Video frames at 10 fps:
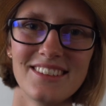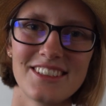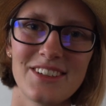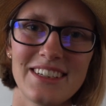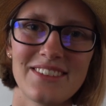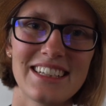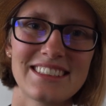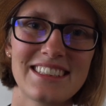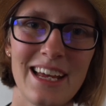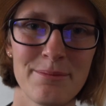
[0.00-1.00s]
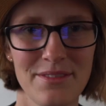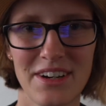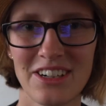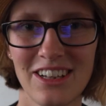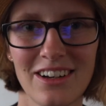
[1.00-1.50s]
Train rides can be
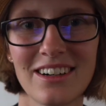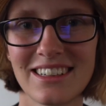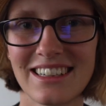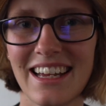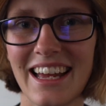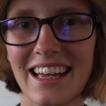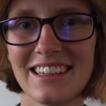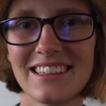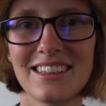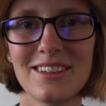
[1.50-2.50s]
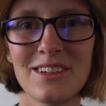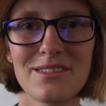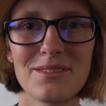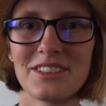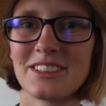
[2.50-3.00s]
very long and no
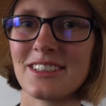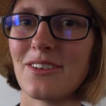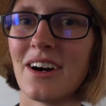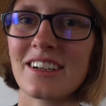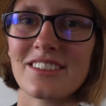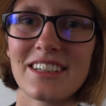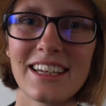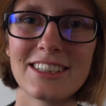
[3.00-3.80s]
one wants to go hungry,